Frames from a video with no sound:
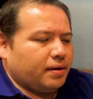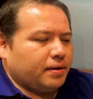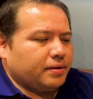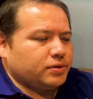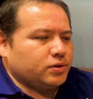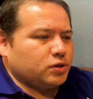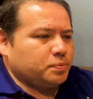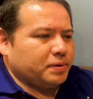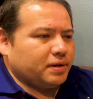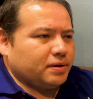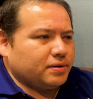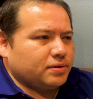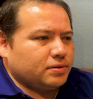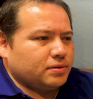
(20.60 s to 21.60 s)
just
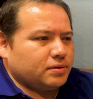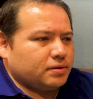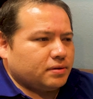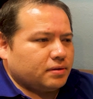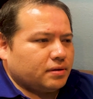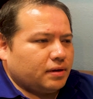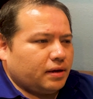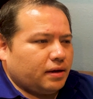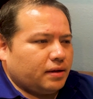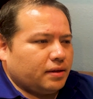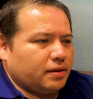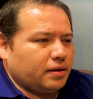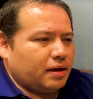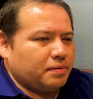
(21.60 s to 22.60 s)
because
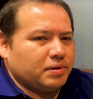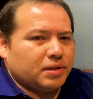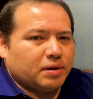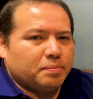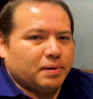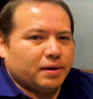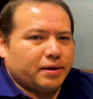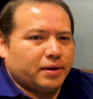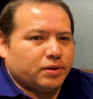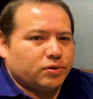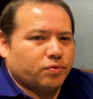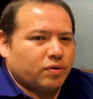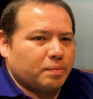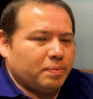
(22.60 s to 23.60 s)
having the ability
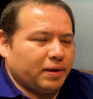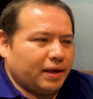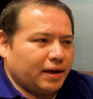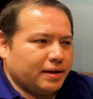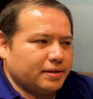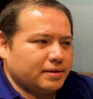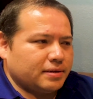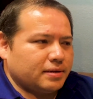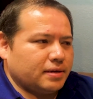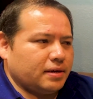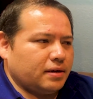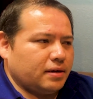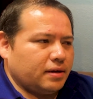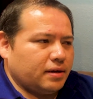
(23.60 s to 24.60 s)
to replicate
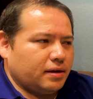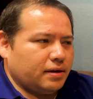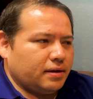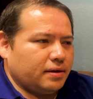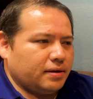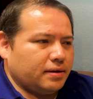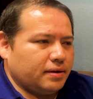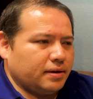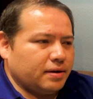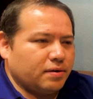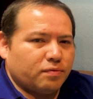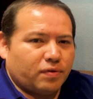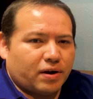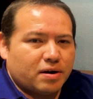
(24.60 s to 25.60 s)
an
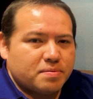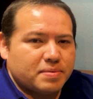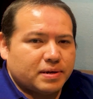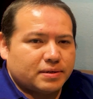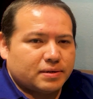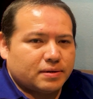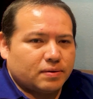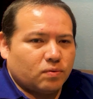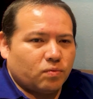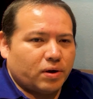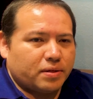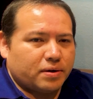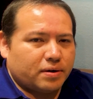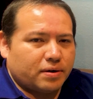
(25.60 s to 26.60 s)
environment,
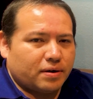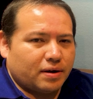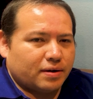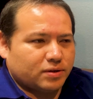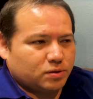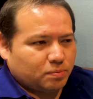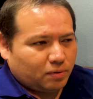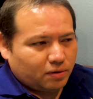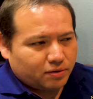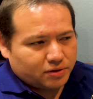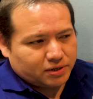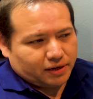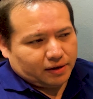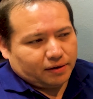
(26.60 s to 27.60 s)
whether at a smaller
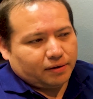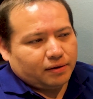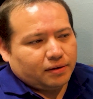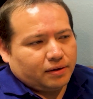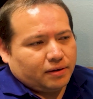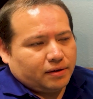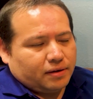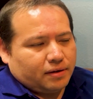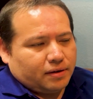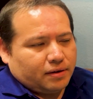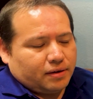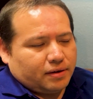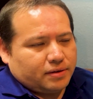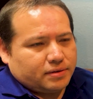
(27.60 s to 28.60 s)
scale,
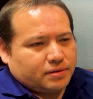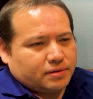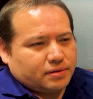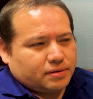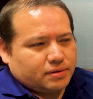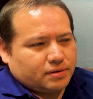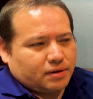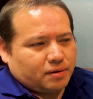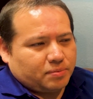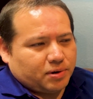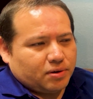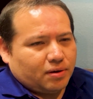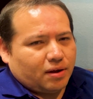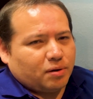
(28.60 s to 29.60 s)
is going to
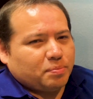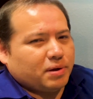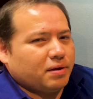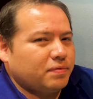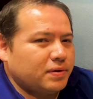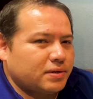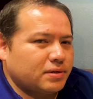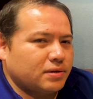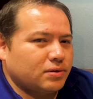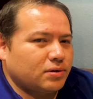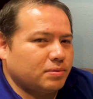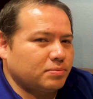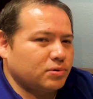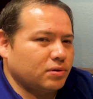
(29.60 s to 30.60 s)
bring you a lot of benefits in
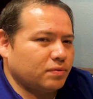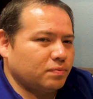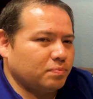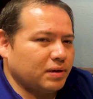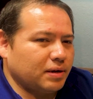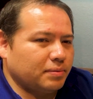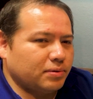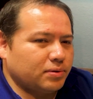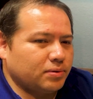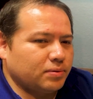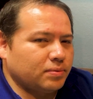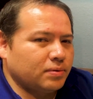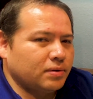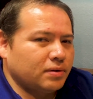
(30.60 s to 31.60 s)
terms of being able
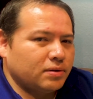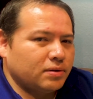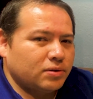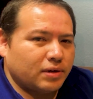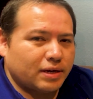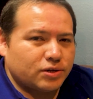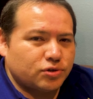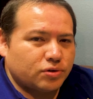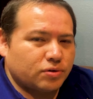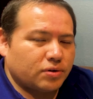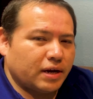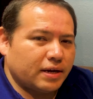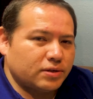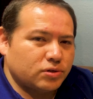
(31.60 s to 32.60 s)
to get your
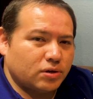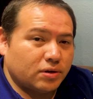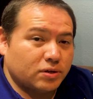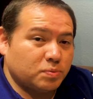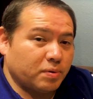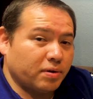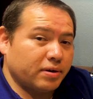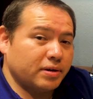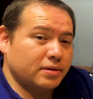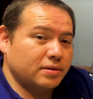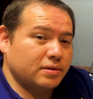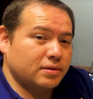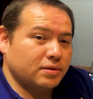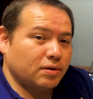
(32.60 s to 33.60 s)
hands-on
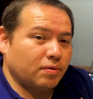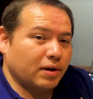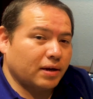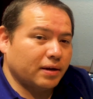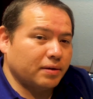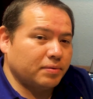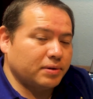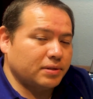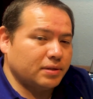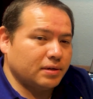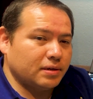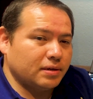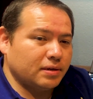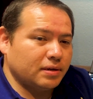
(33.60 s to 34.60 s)
experience directly with
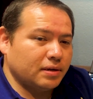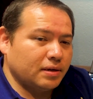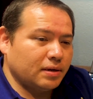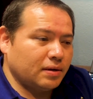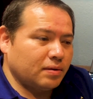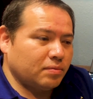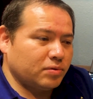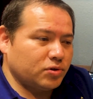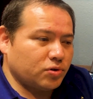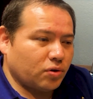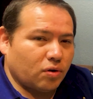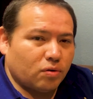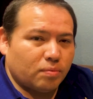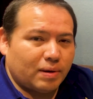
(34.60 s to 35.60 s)
your
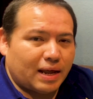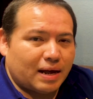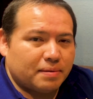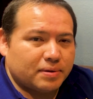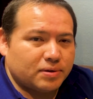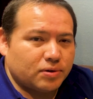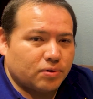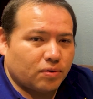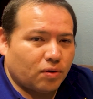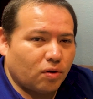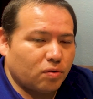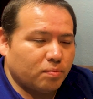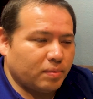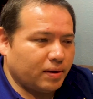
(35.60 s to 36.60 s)
home lab and your
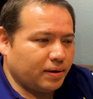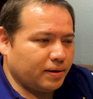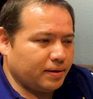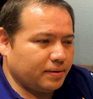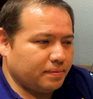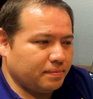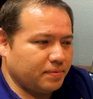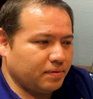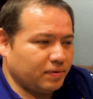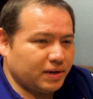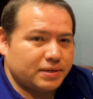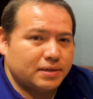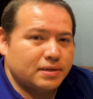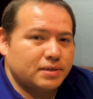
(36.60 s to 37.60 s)
home
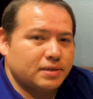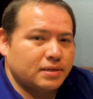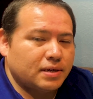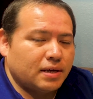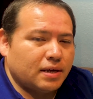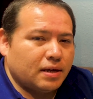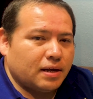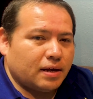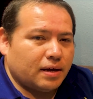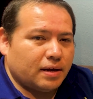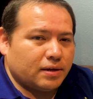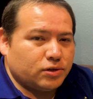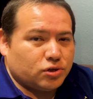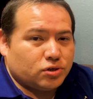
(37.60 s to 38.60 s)
devices,
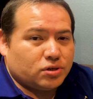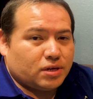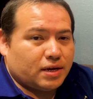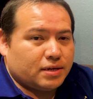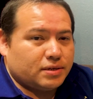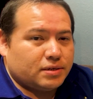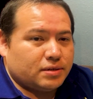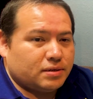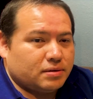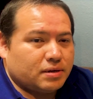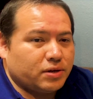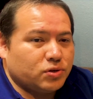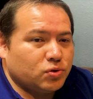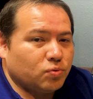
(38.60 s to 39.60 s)
just
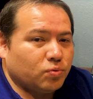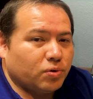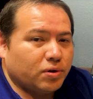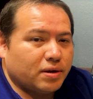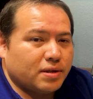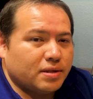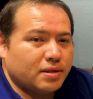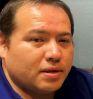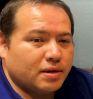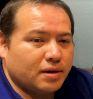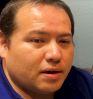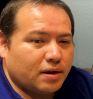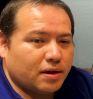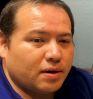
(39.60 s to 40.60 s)
as you would in
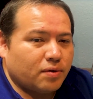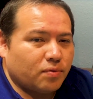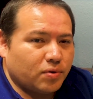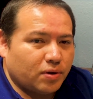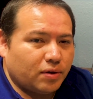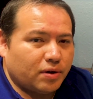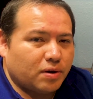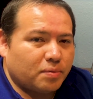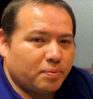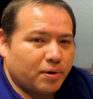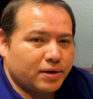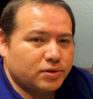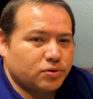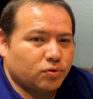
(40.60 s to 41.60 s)
a real
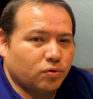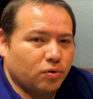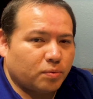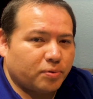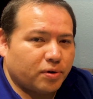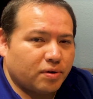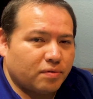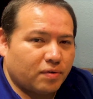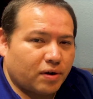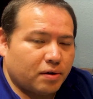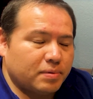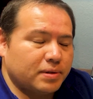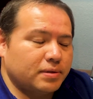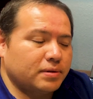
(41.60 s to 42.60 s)
enterprise or corporate
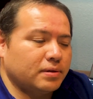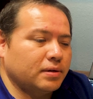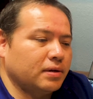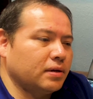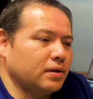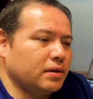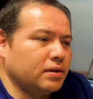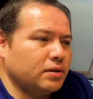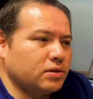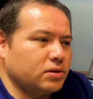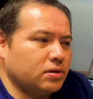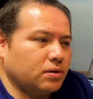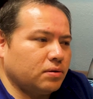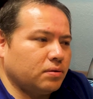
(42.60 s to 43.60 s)
environment.
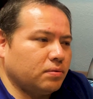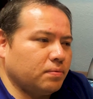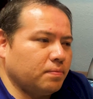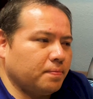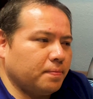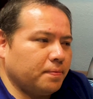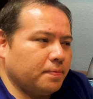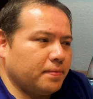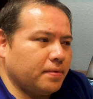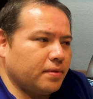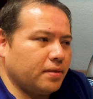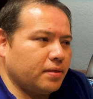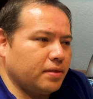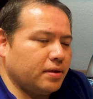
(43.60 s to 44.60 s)
So
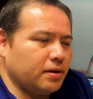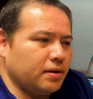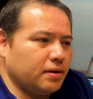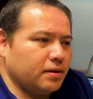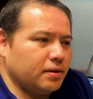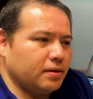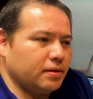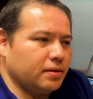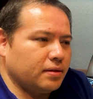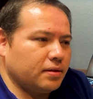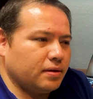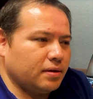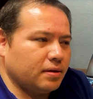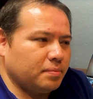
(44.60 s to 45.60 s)
the
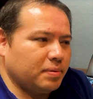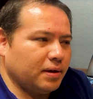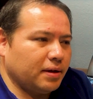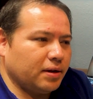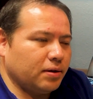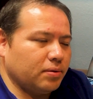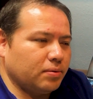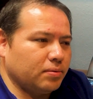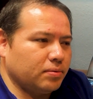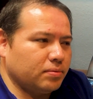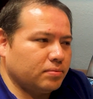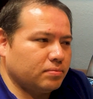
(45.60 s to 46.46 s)
ability to